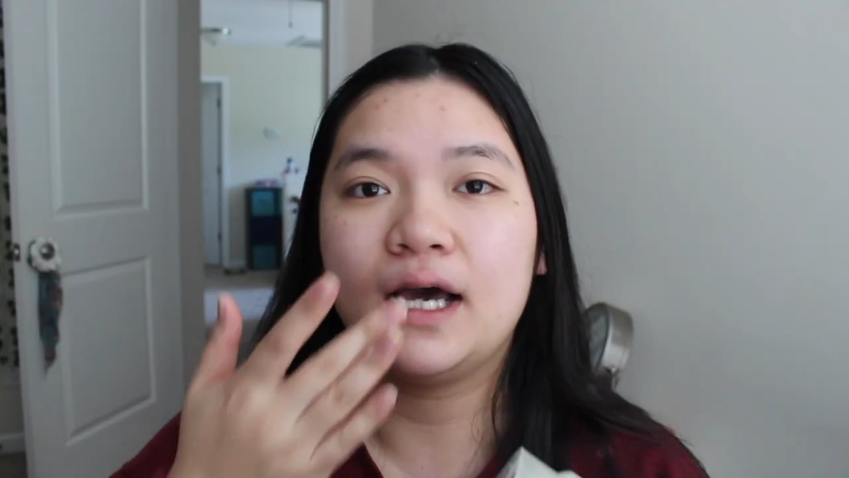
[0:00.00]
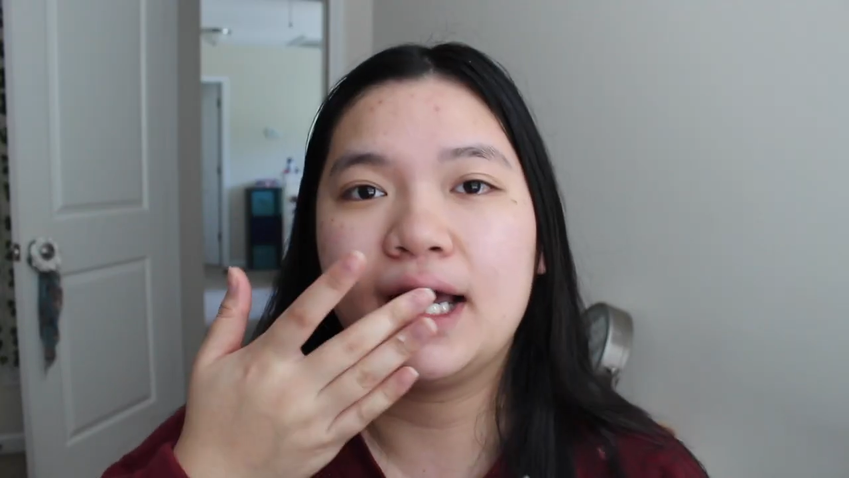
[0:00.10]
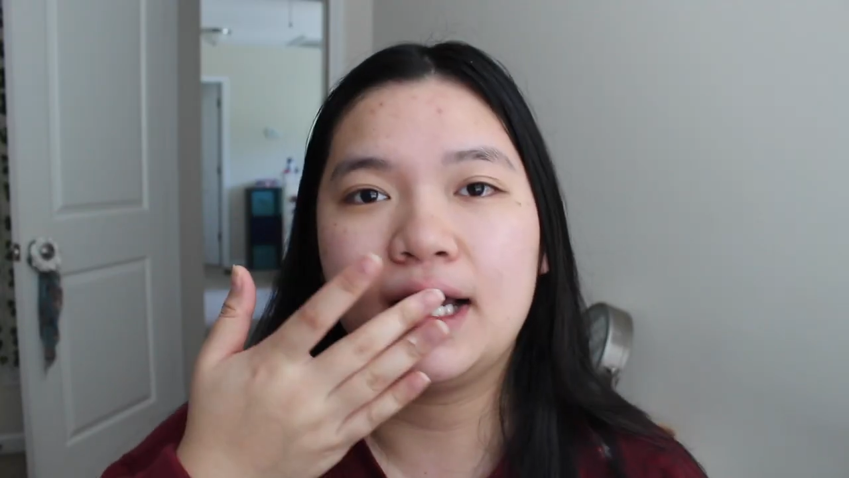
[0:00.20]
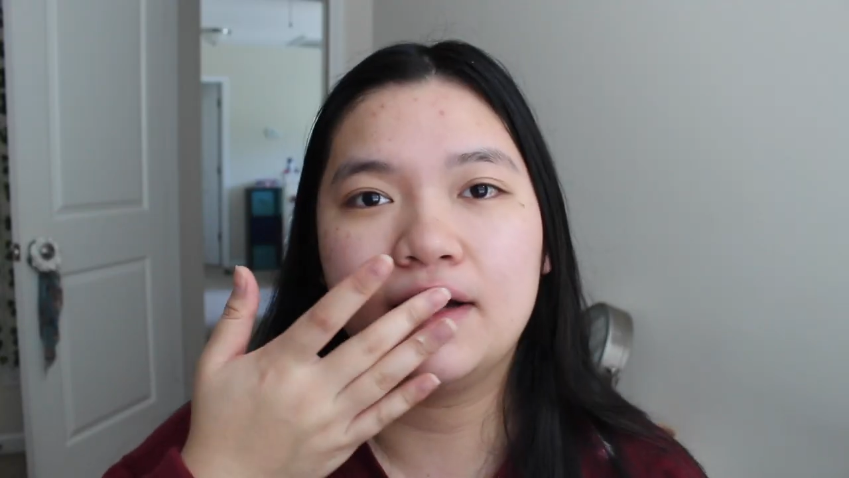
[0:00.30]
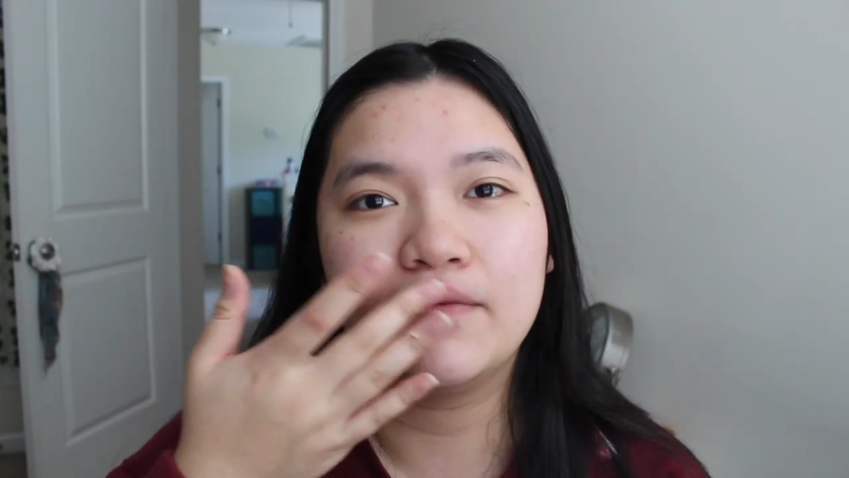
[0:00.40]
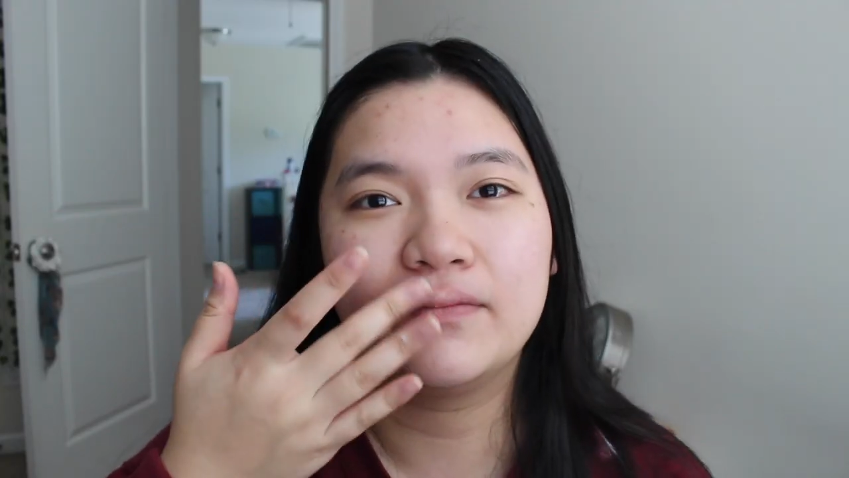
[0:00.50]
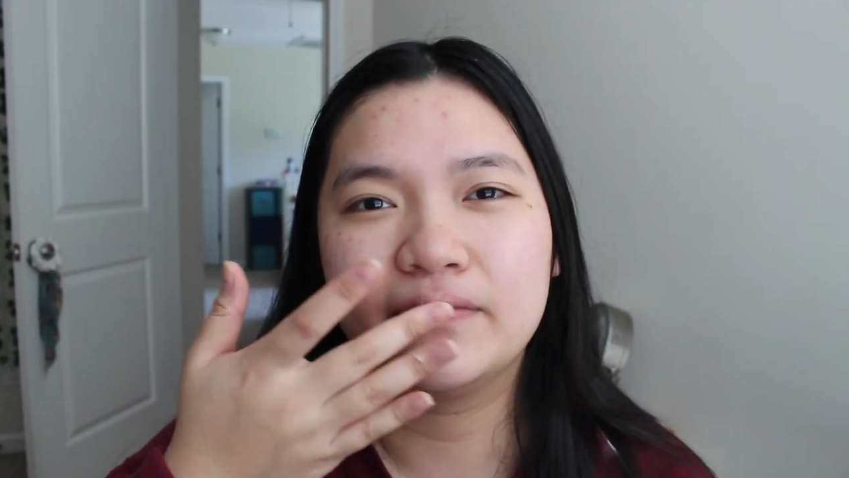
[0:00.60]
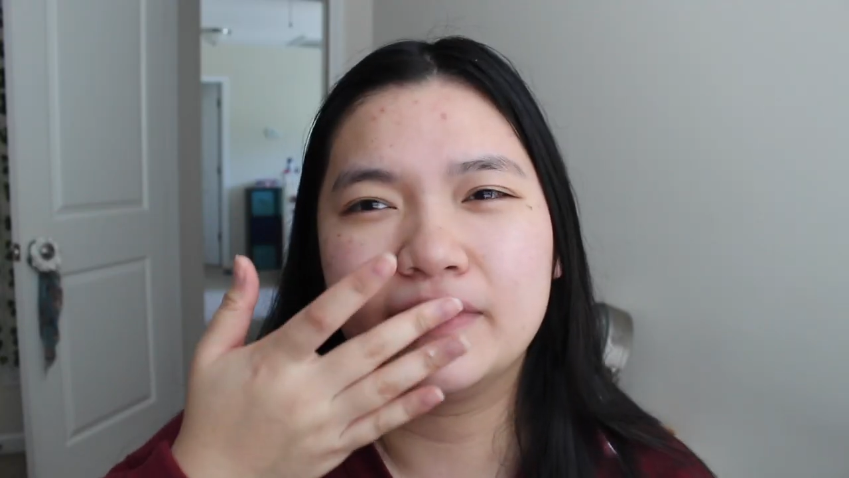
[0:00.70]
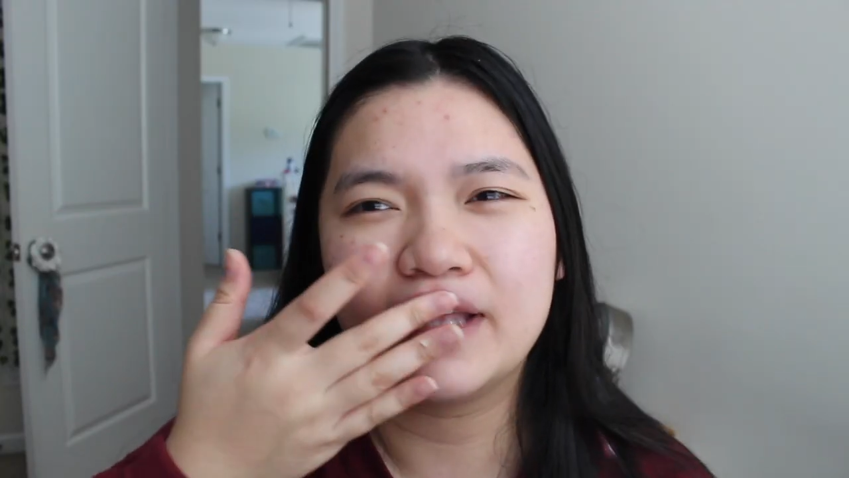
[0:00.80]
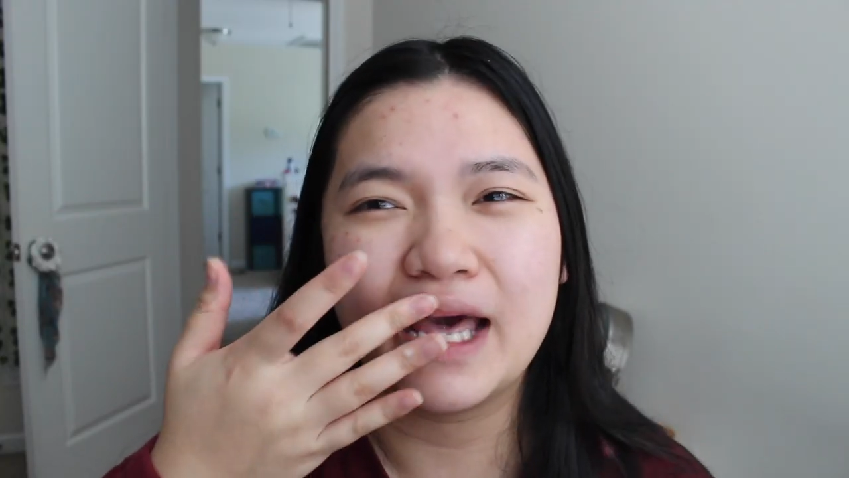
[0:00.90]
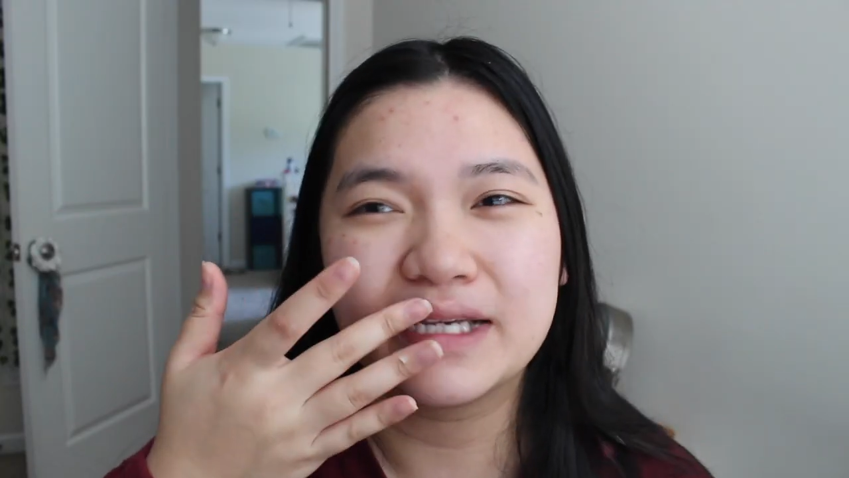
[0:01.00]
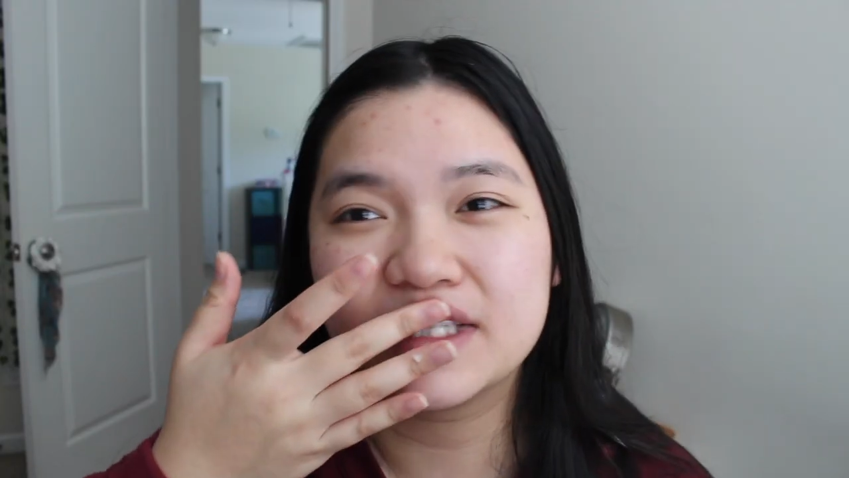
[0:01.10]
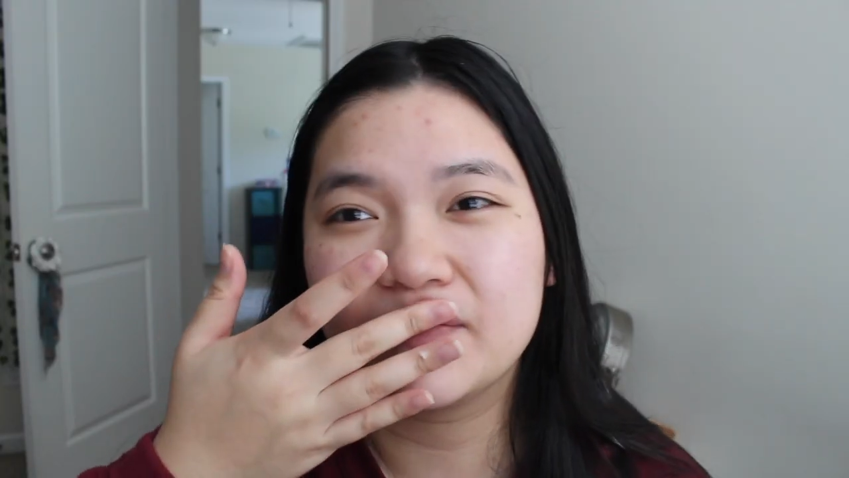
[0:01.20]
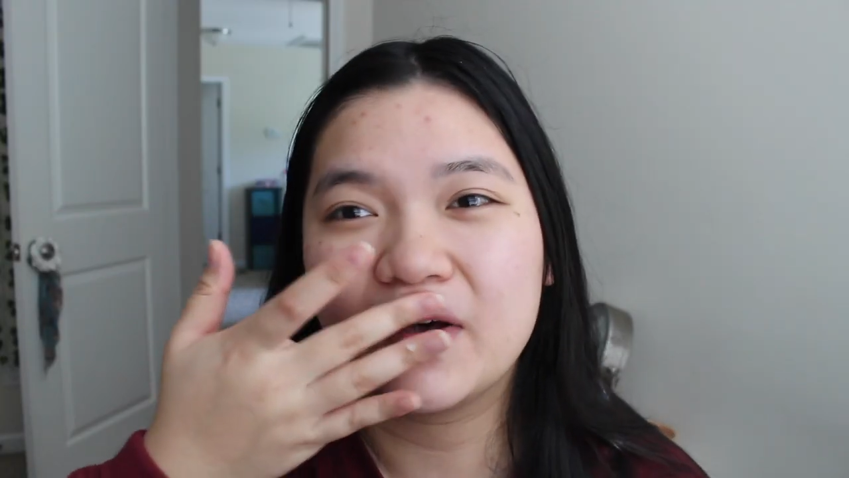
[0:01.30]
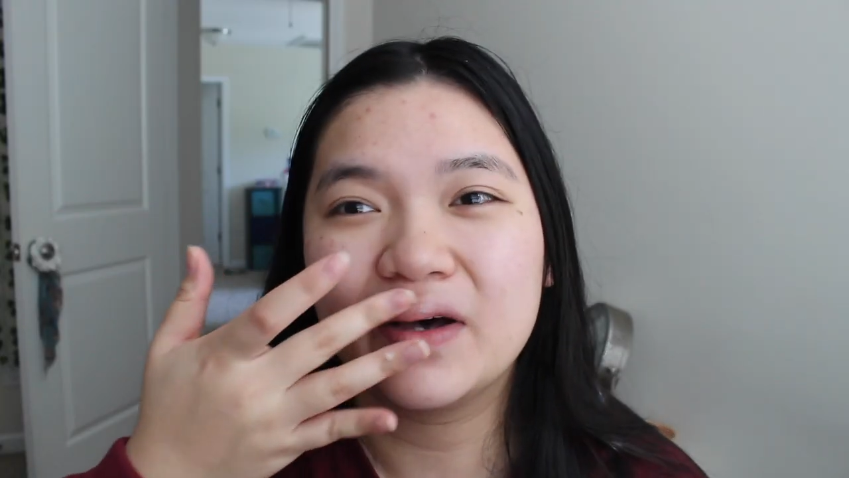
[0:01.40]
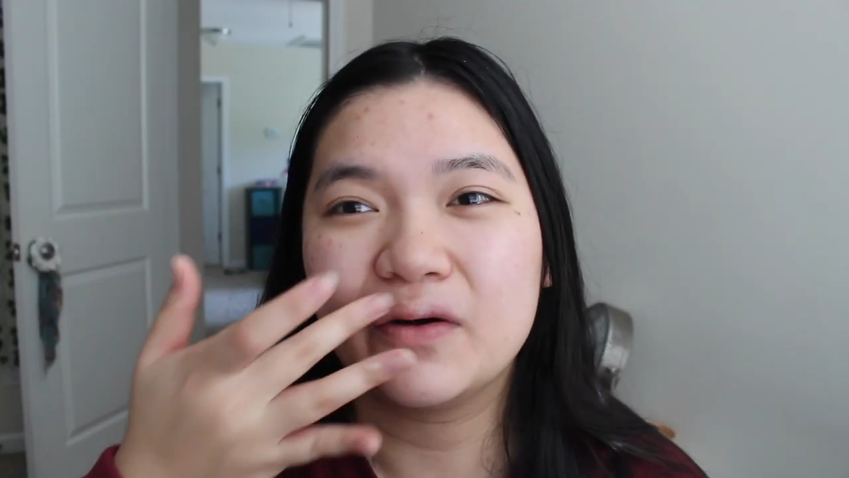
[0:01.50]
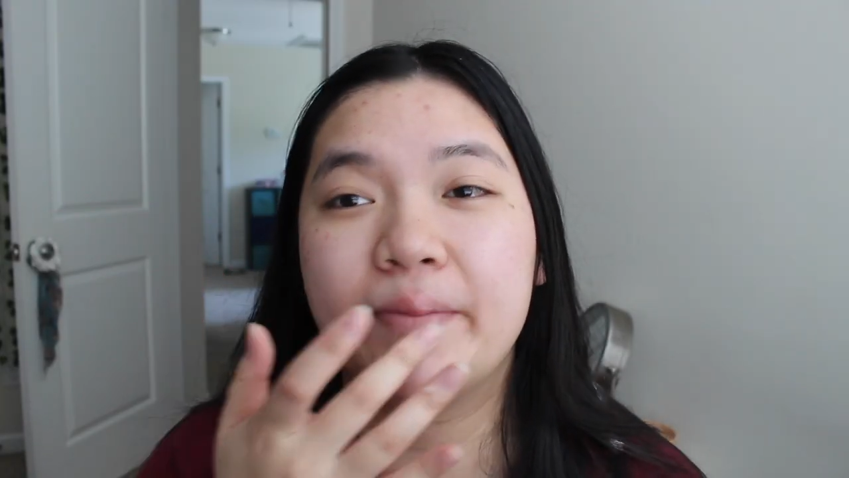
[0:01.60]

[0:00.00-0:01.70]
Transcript: I have eczema,